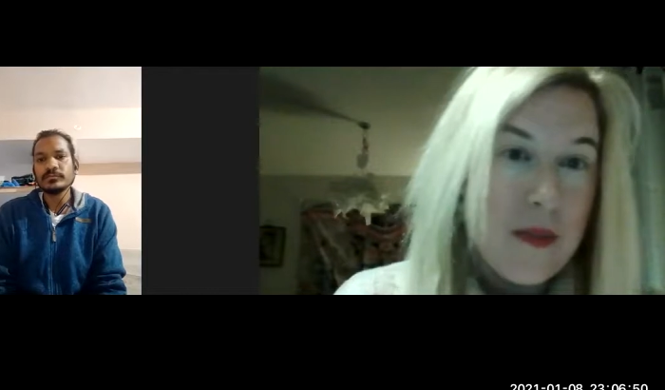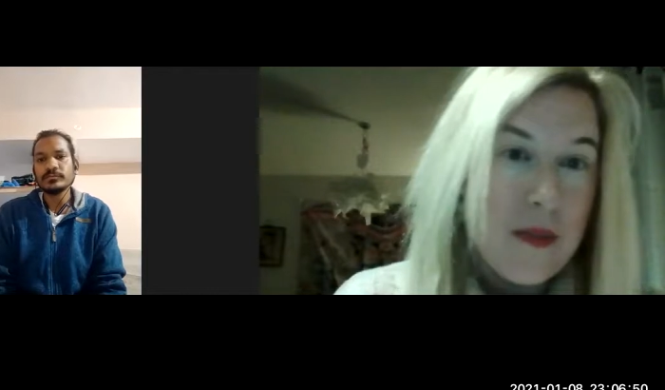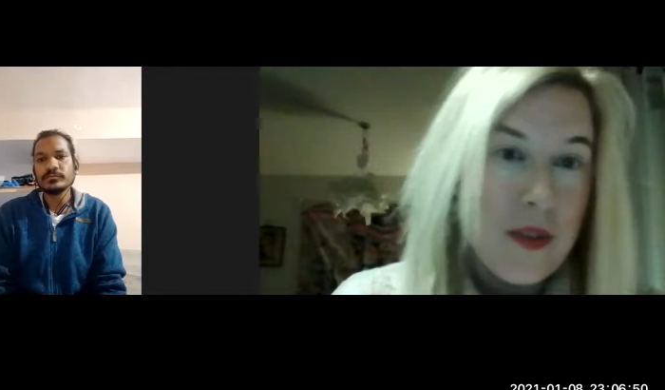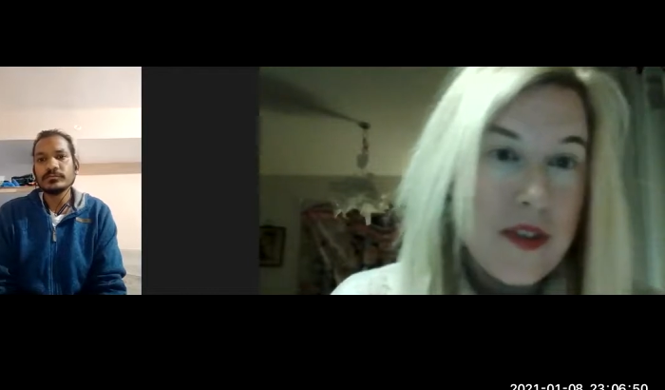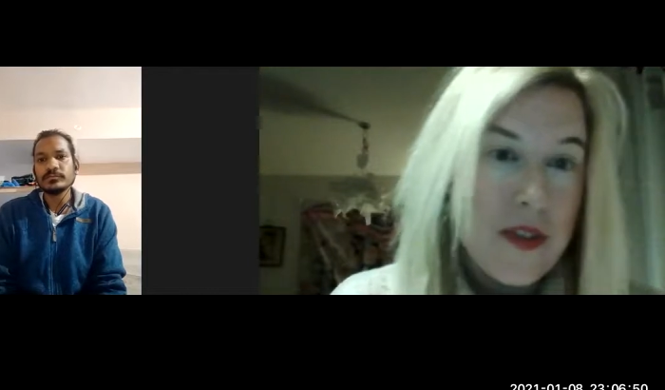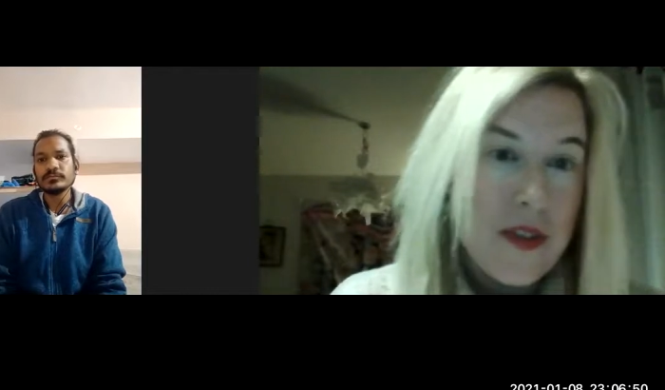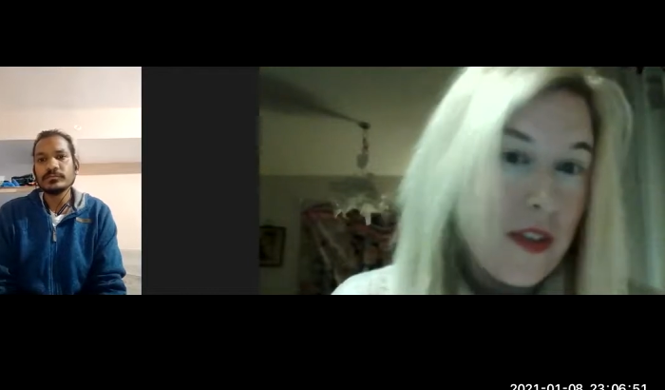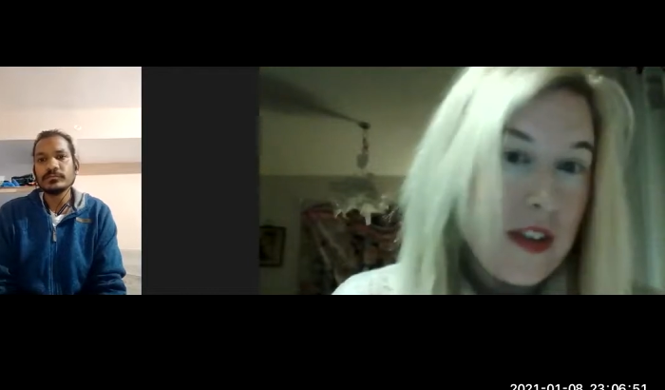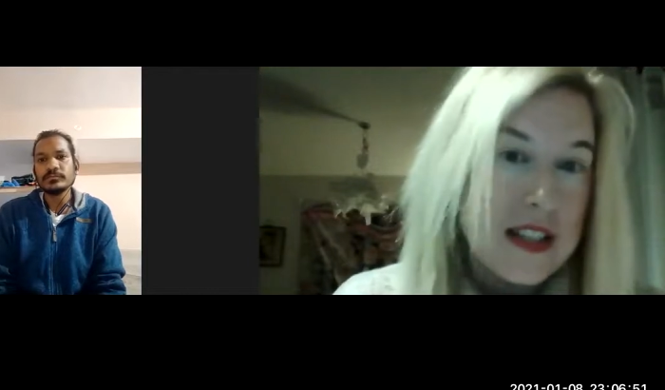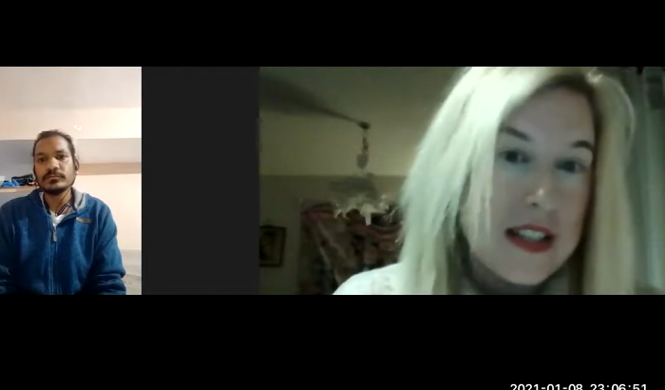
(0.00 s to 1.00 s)
Speaker 1: um, one of the,
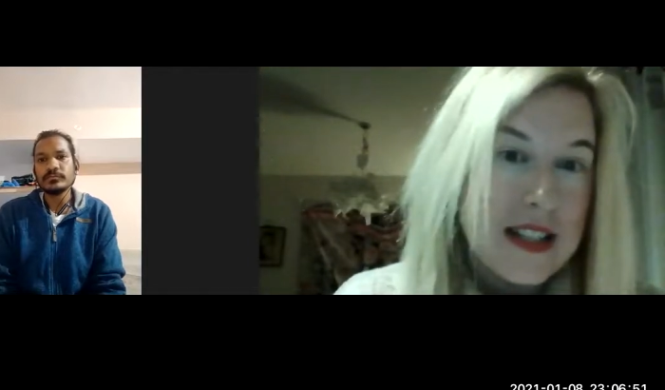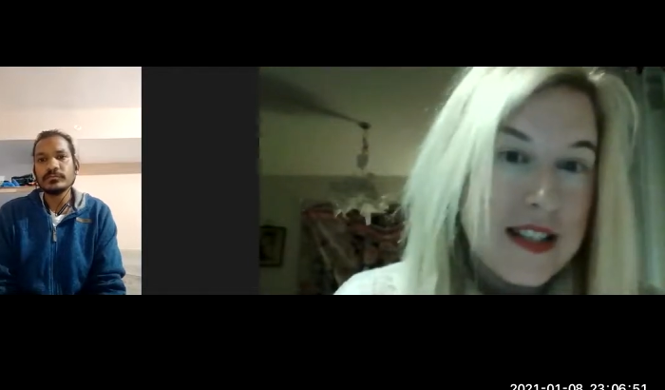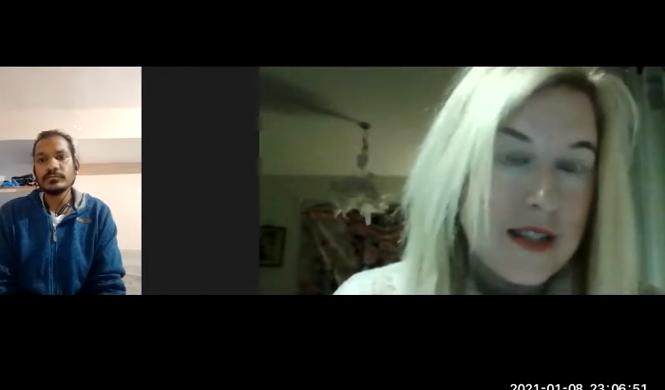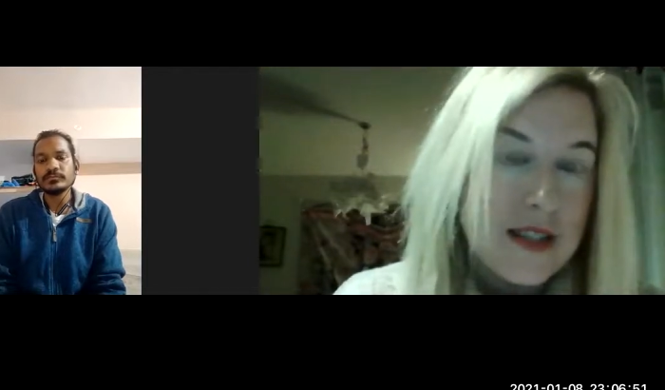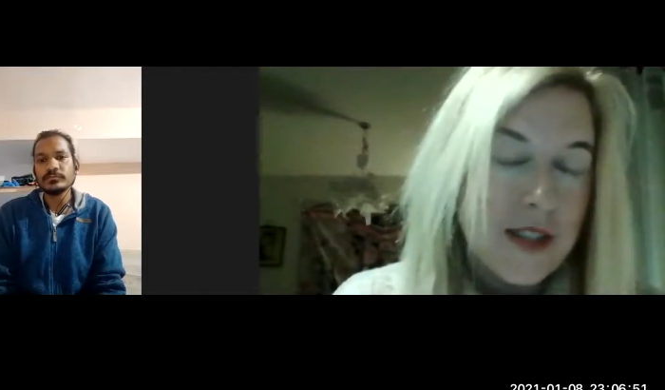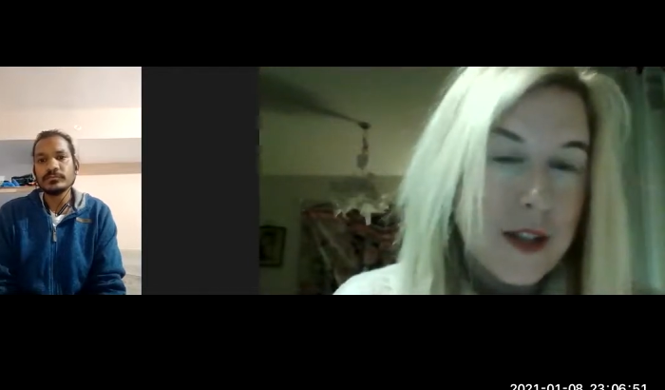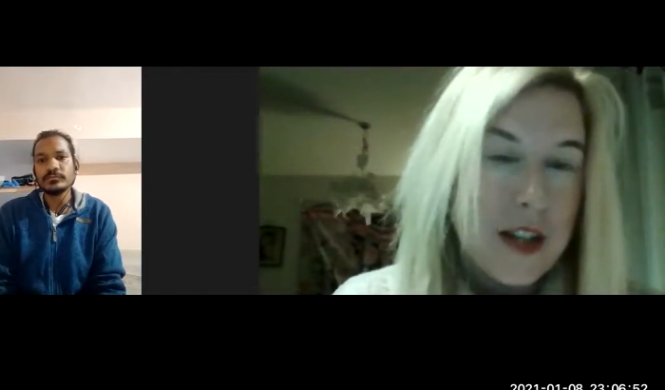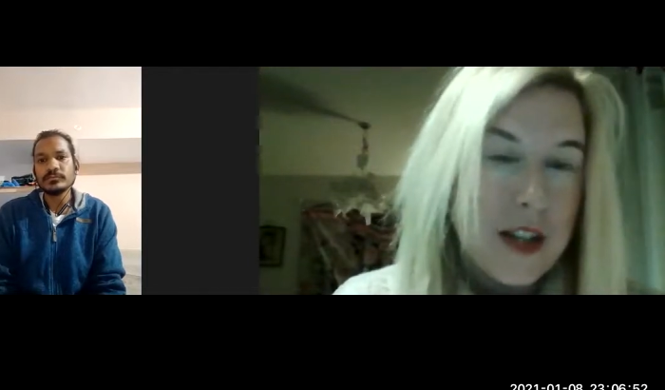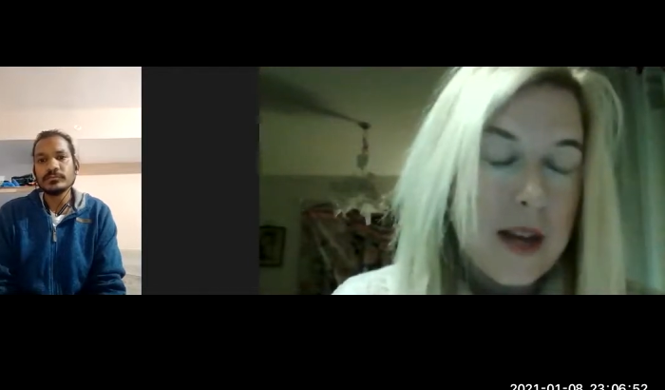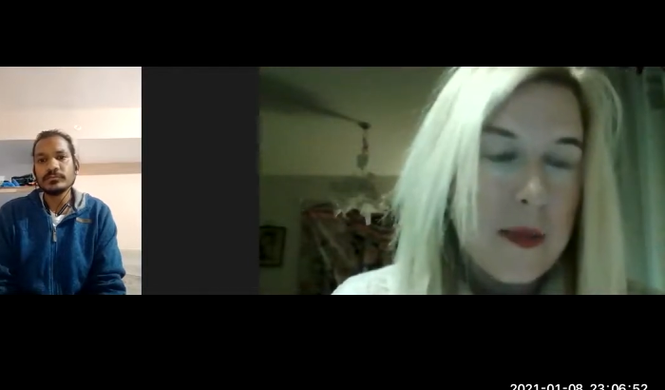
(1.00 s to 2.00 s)
the great centers of
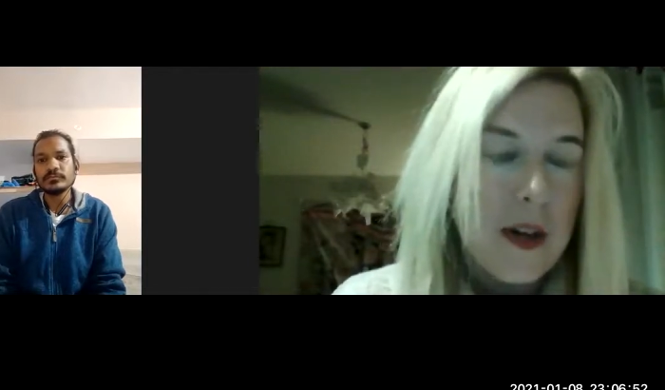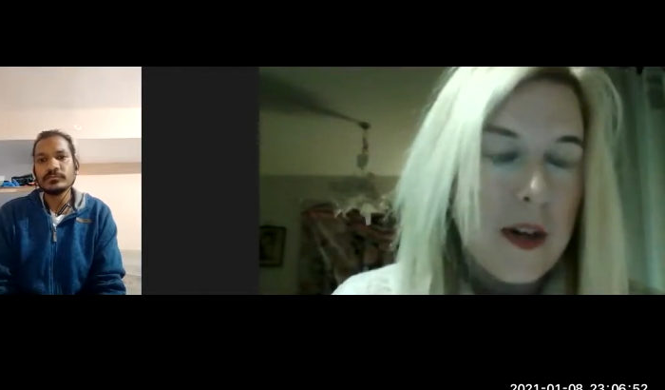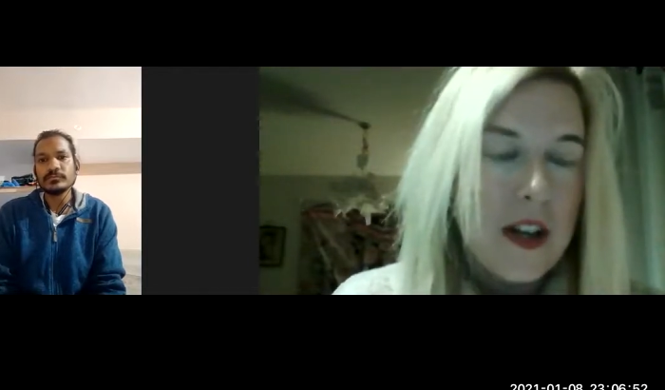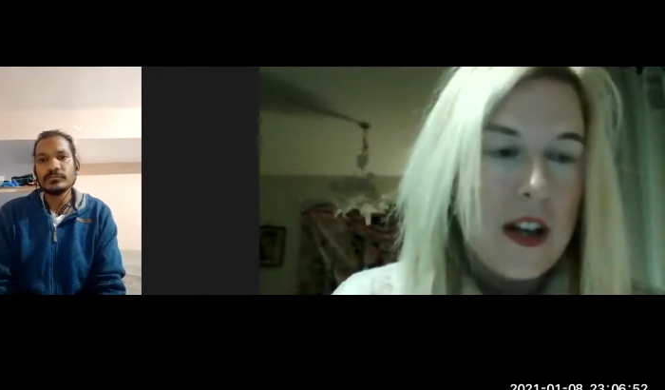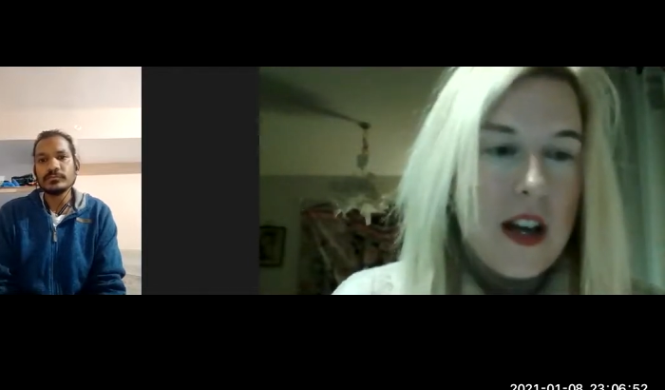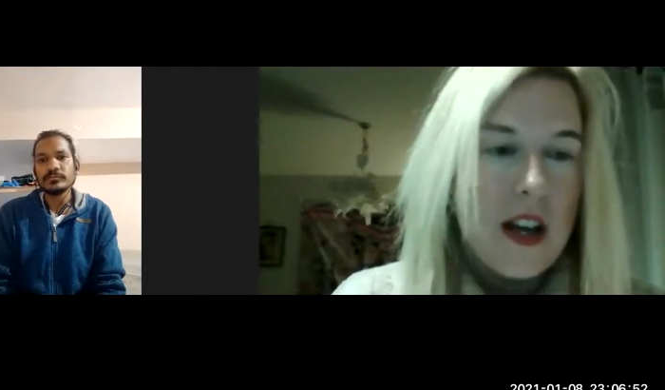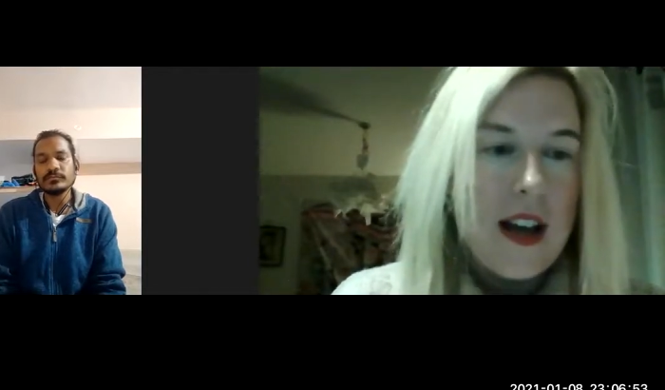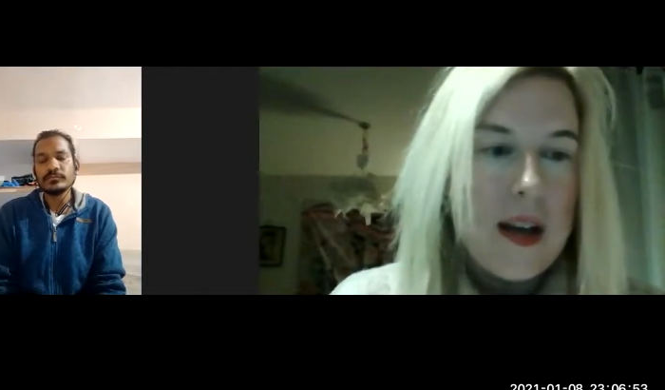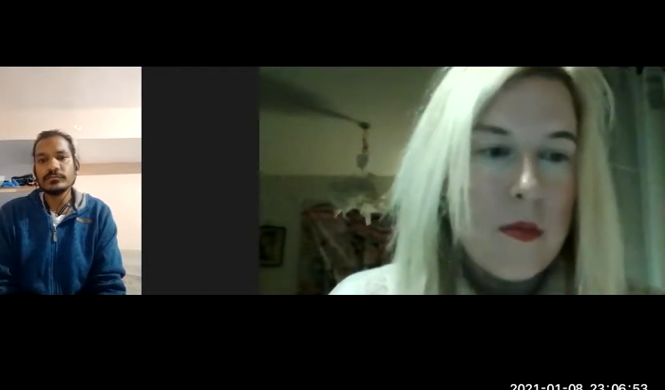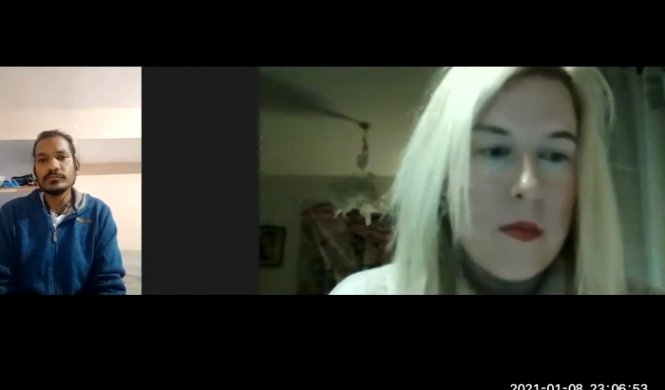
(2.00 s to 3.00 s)
yoga but
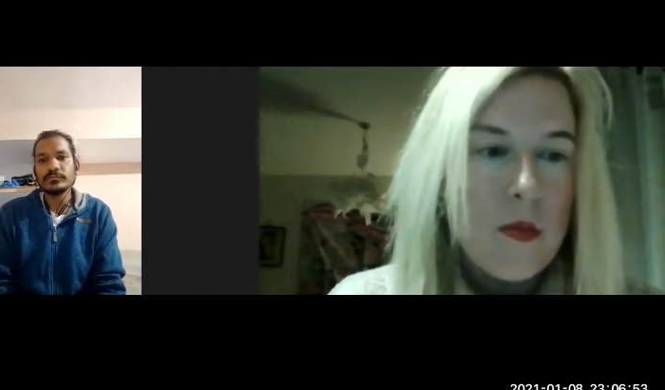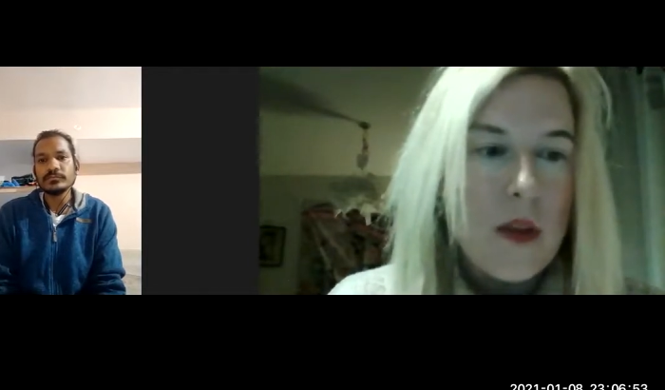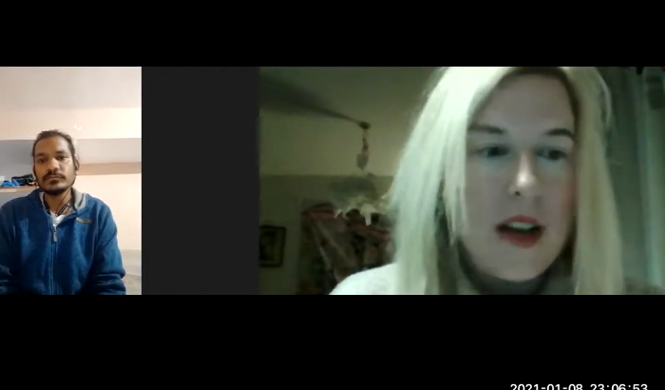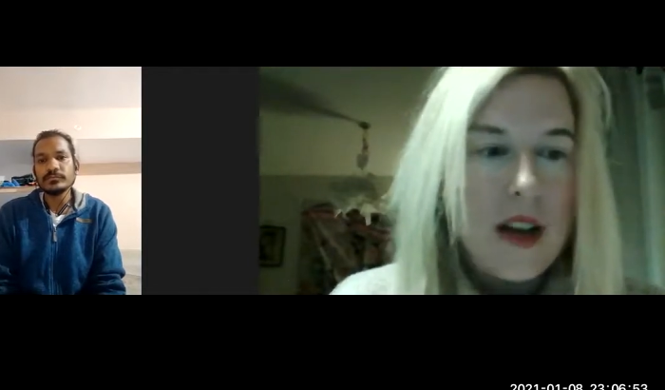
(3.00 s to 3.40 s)
um, mm.